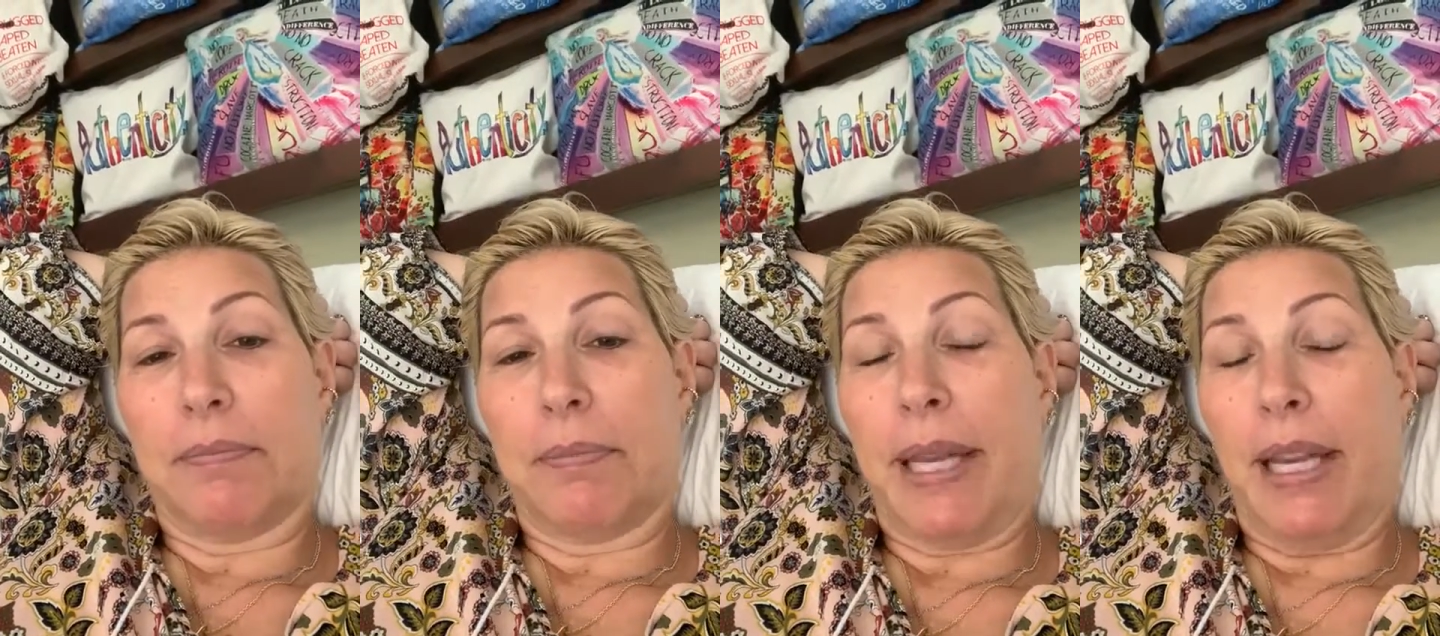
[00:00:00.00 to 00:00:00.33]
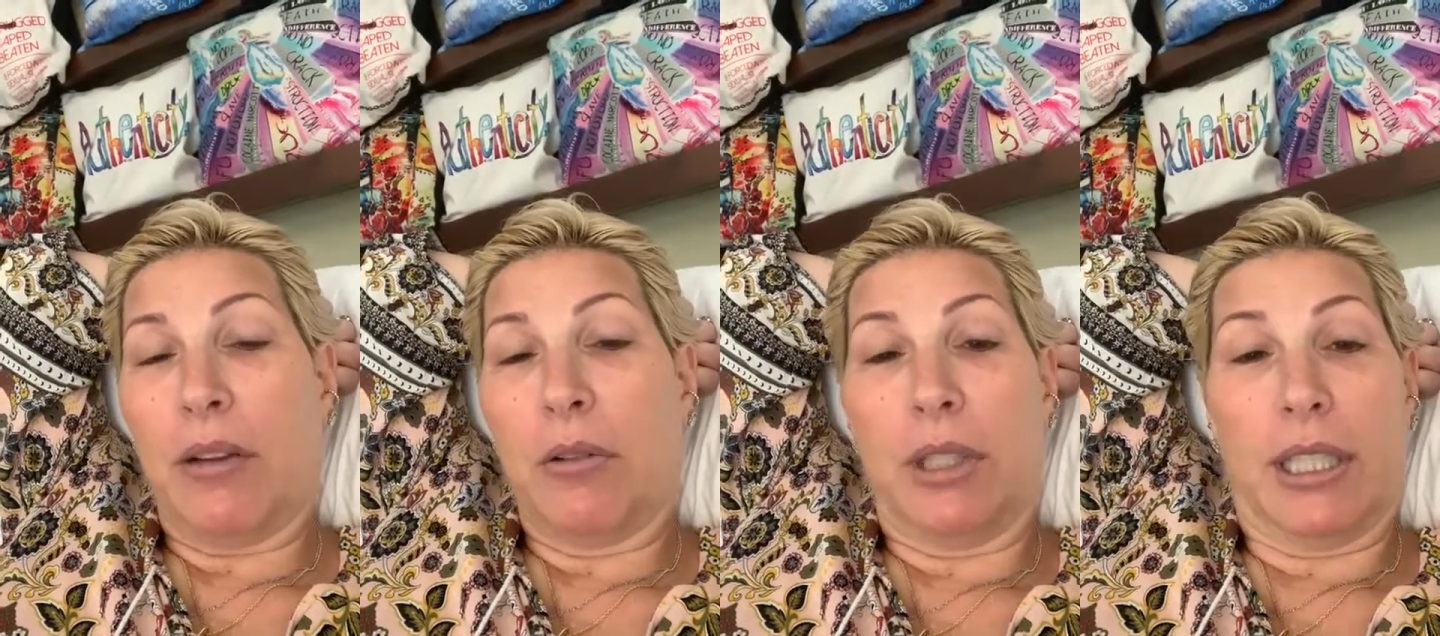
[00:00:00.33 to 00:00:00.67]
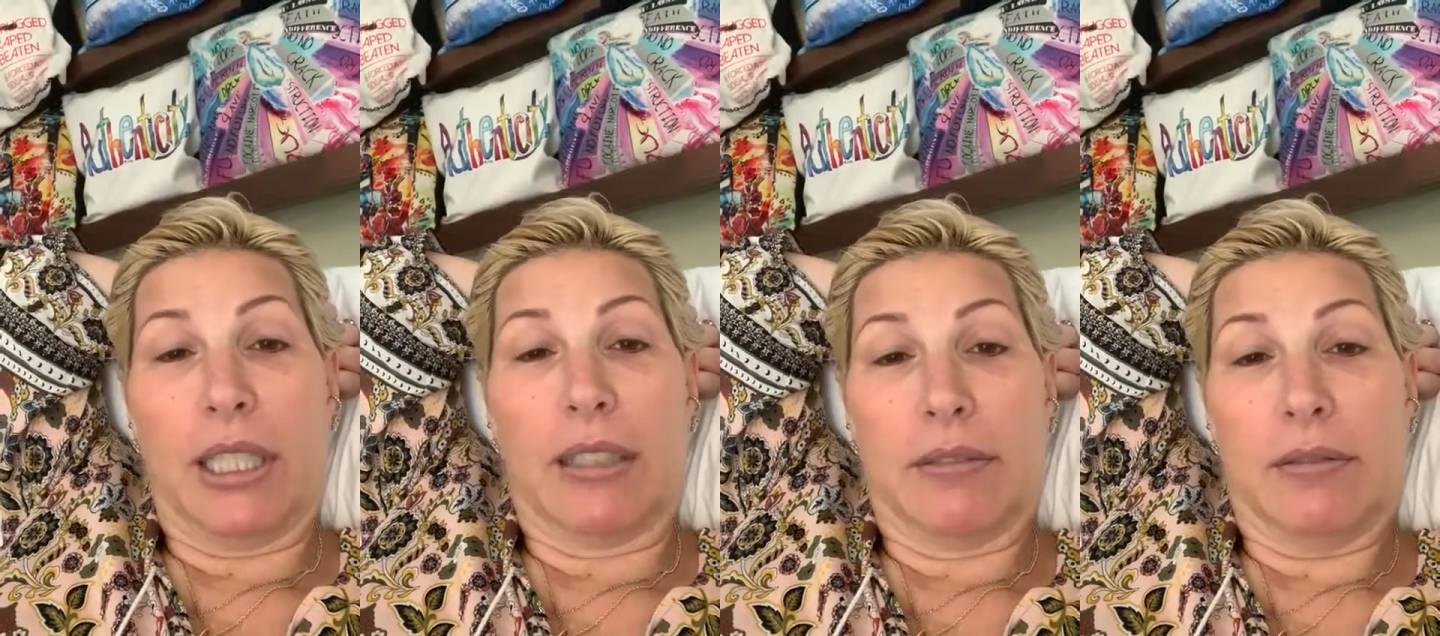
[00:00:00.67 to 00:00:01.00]
pay a
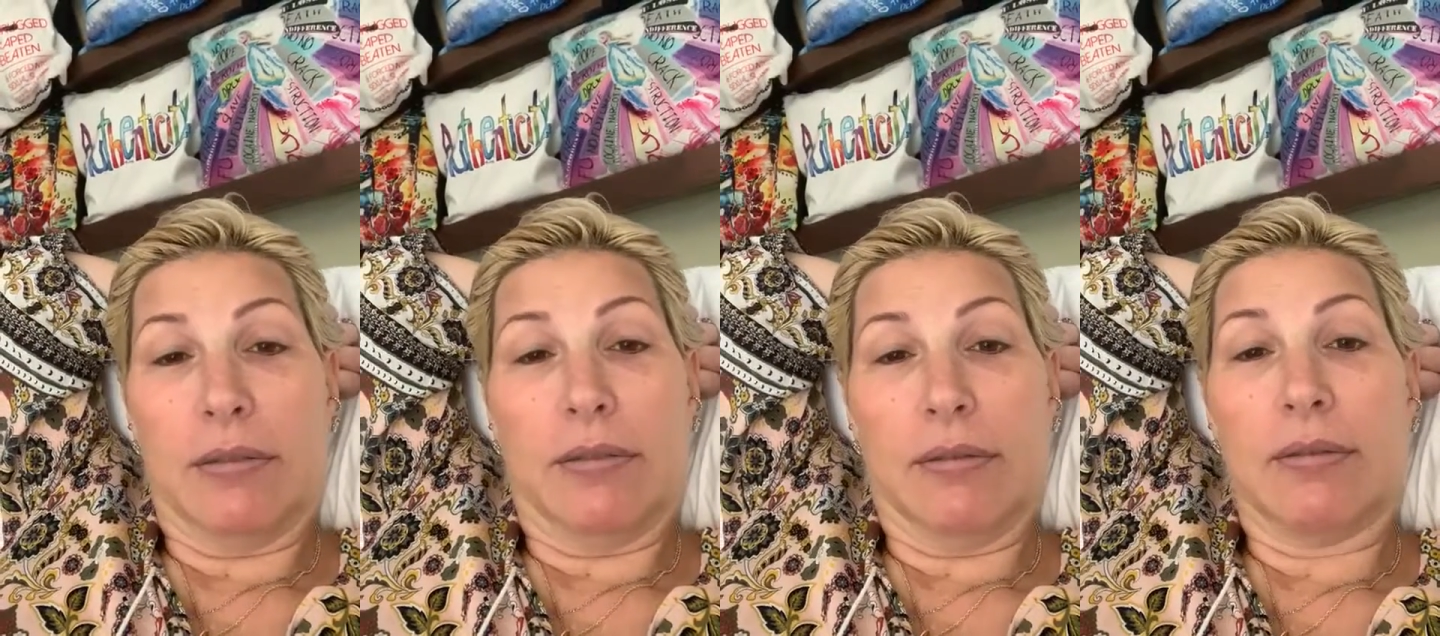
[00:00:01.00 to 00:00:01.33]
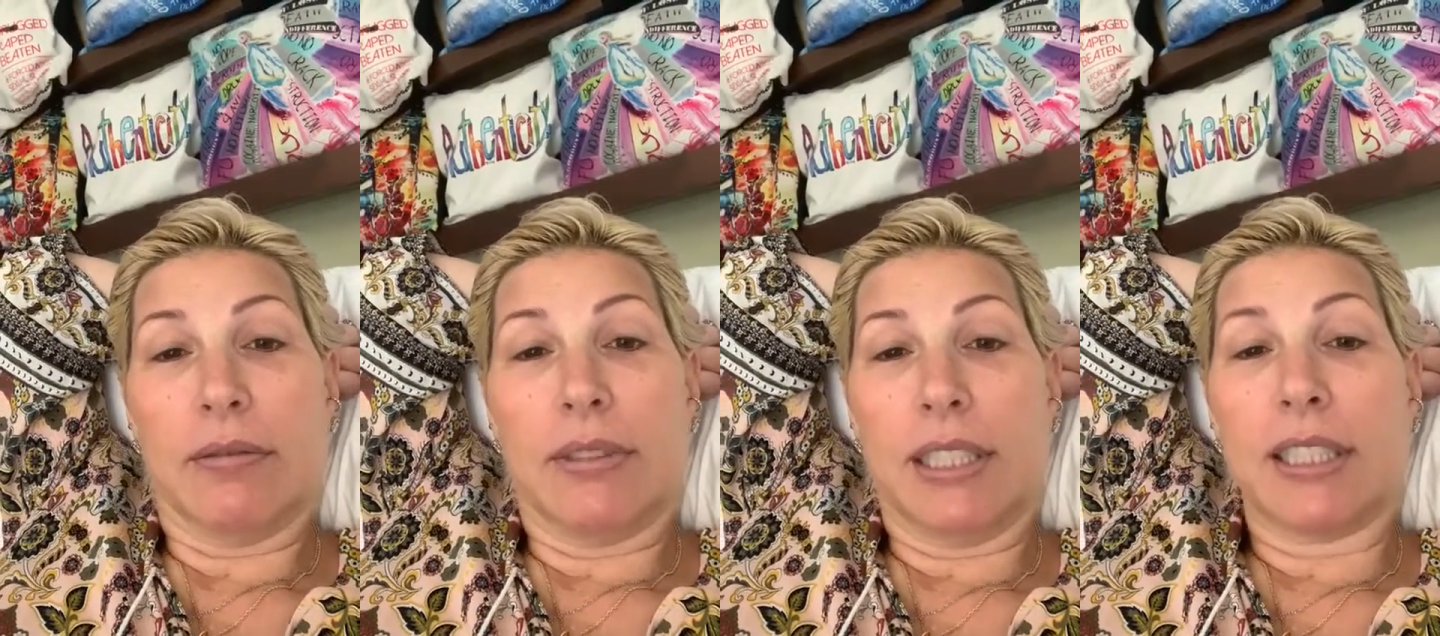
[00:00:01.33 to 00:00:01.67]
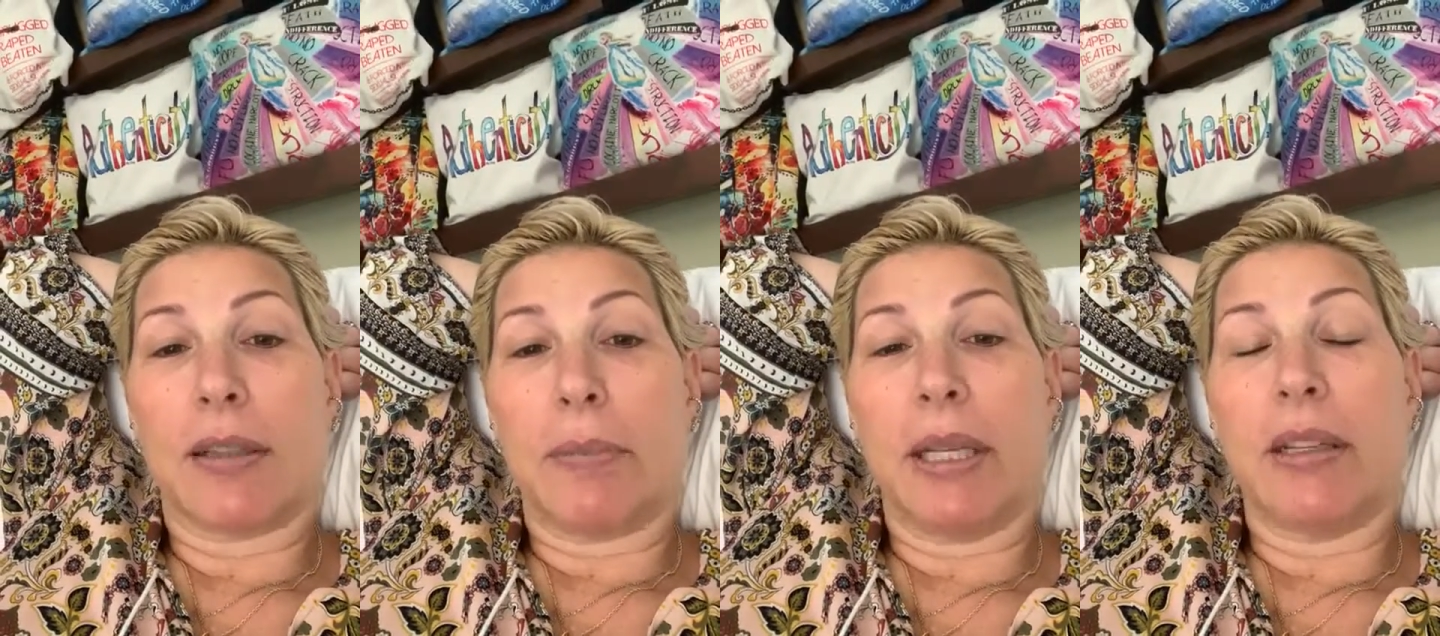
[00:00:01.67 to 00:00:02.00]
hooligan. This
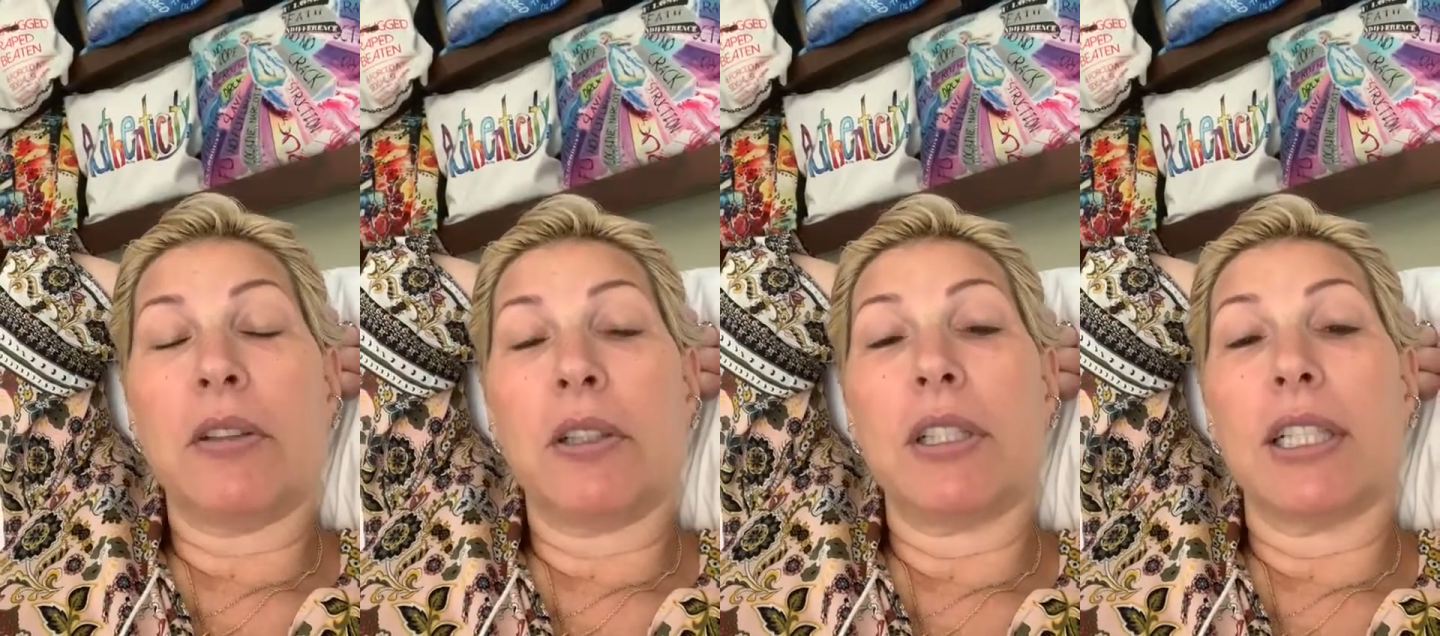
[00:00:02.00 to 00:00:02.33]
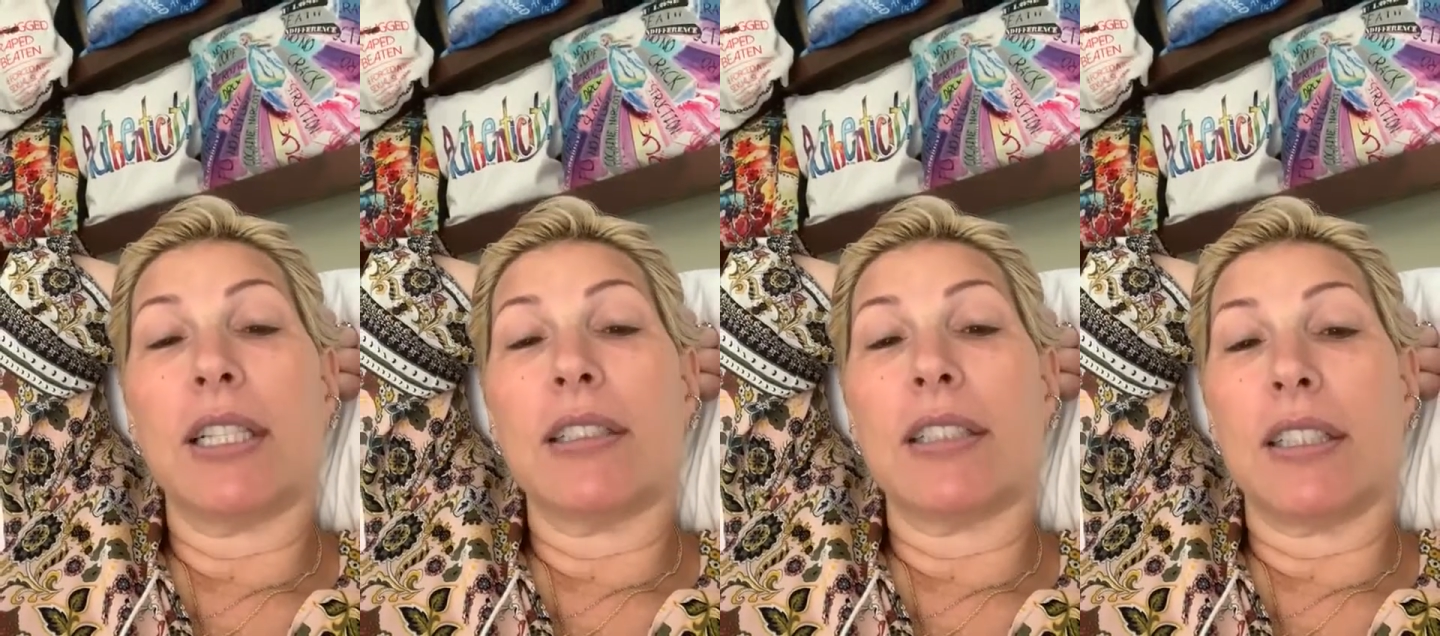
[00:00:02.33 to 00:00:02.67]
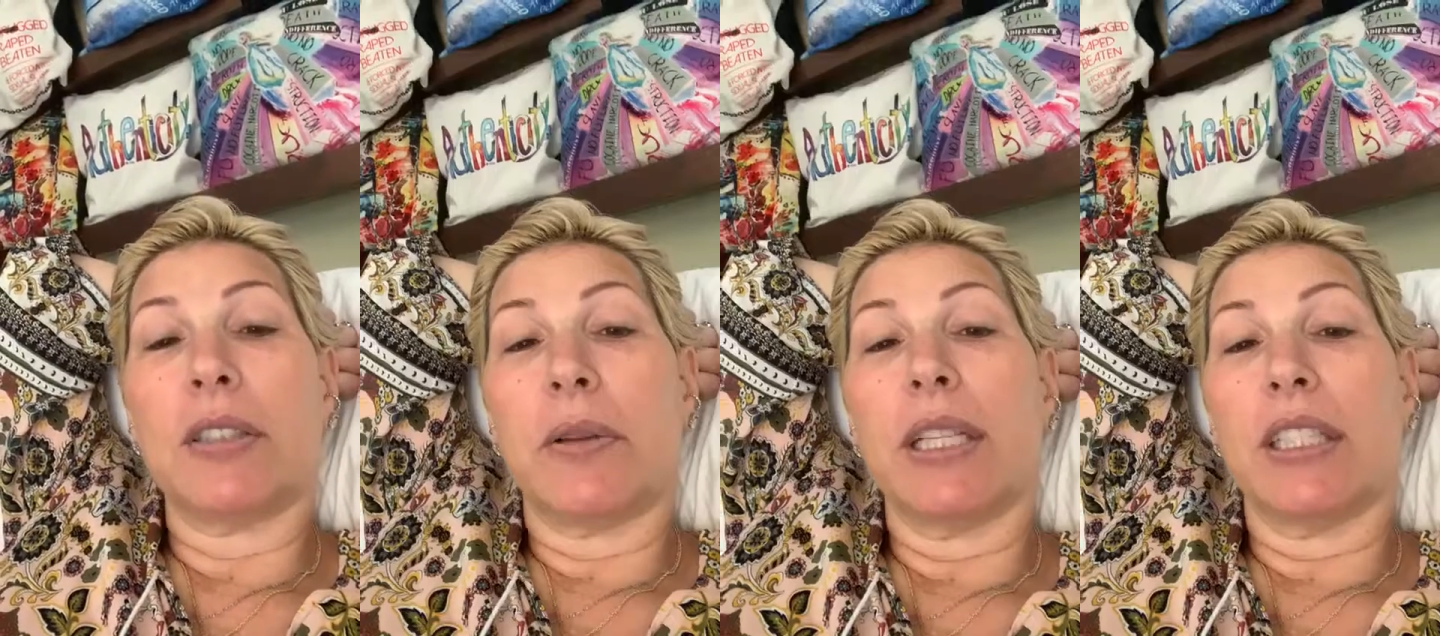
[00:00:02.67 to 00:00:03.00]
could be a hooligan
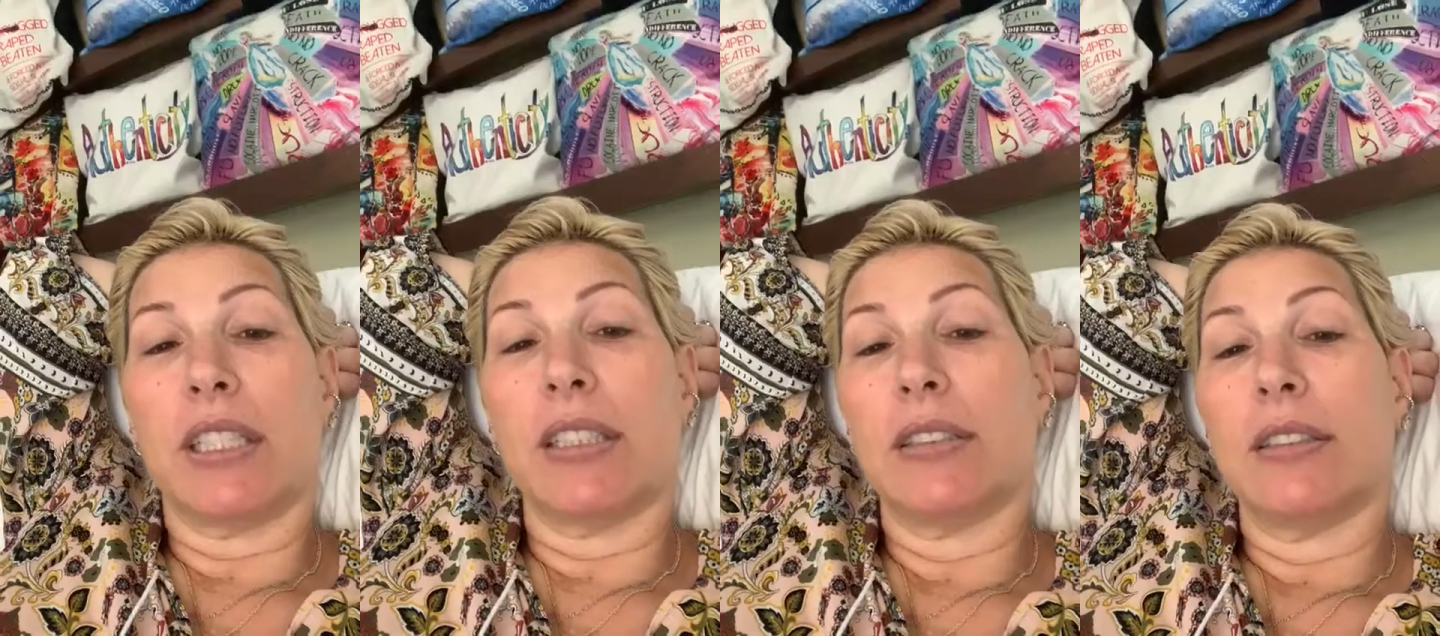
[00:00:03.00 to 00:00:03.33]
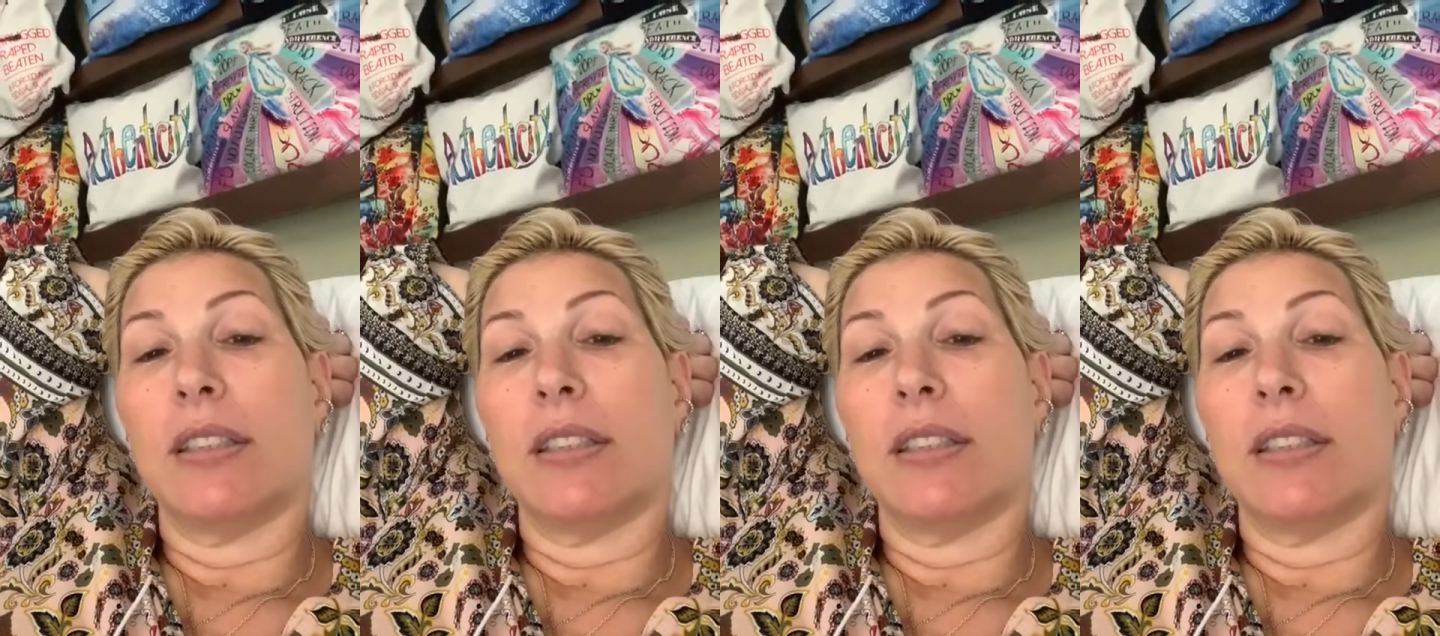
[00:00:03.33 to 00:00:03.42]
situation.